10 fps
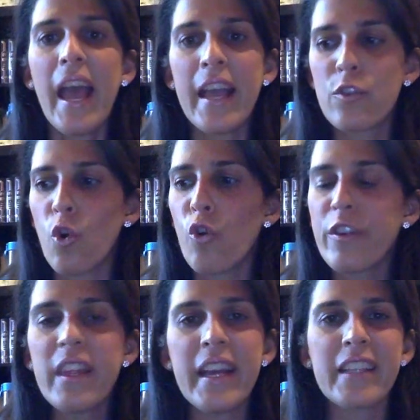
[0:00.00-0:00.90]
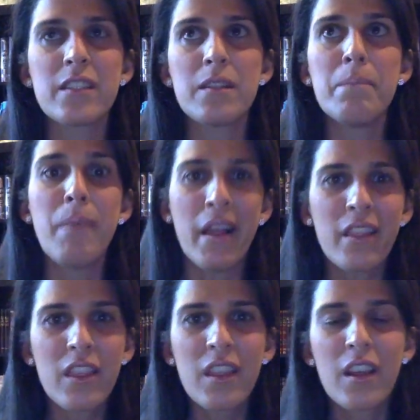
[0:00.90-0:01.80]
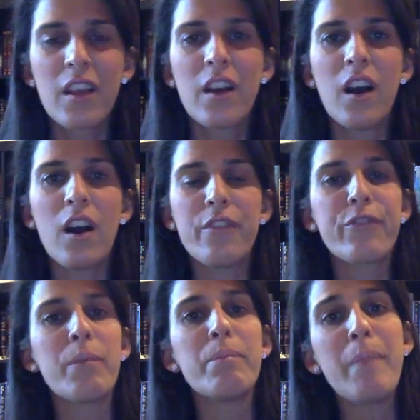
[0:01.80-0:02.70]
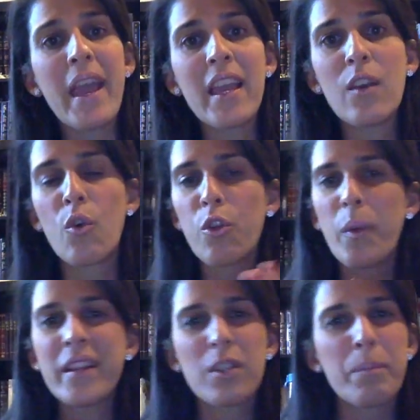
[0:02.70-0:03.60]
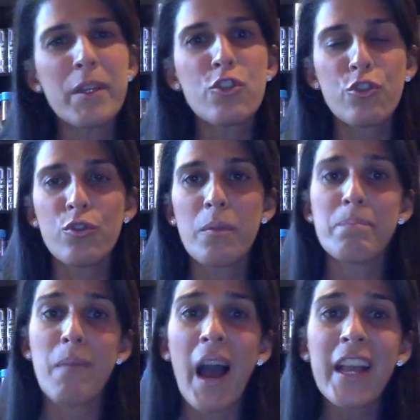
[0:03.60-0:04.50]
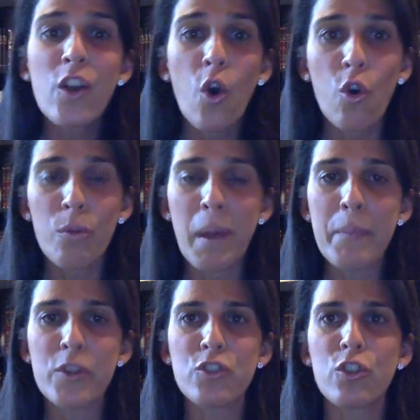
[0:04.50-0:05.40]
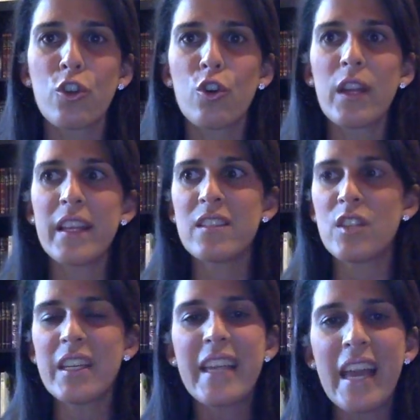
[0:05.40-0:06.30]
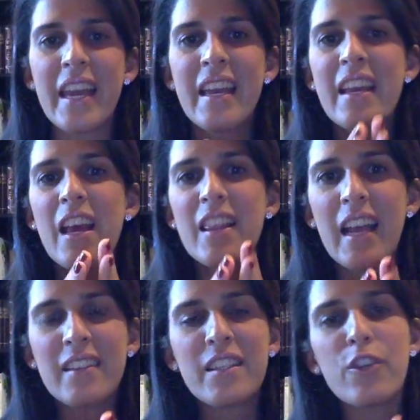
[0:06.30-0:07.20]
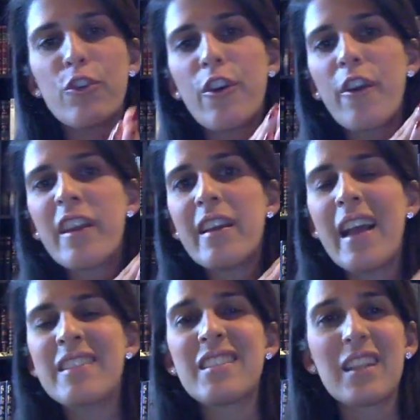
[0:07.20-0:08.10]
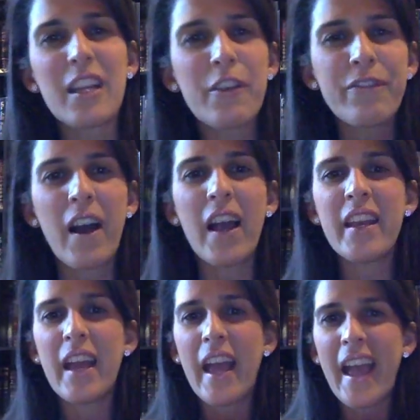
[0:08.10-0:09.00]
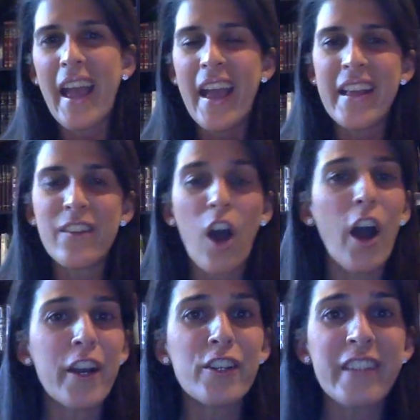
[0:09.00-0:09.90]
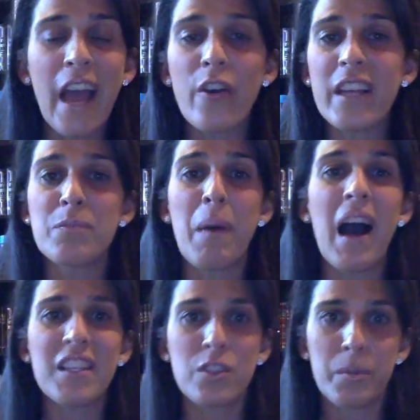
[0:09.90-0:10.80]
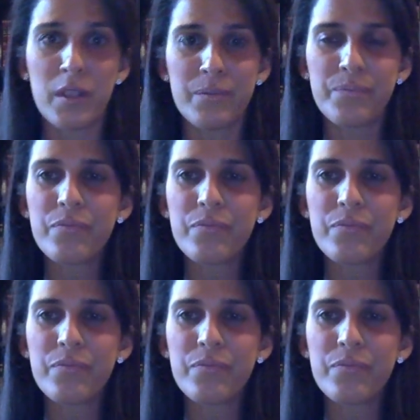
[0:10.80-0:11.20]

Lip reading: And over the next month, from May all the way till mid-June, my personal goal, is to get the itinerary as solidified and ironed out as possible.